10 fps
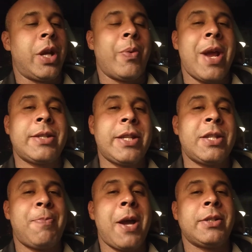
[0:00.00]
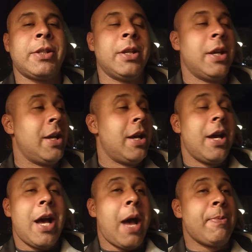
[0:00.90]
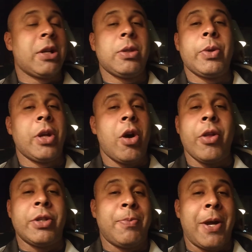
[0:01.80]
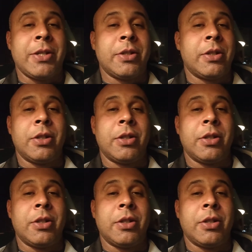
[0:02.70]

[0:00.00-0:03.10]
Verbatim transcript: Now, when I say spicy, I'm including all the spices: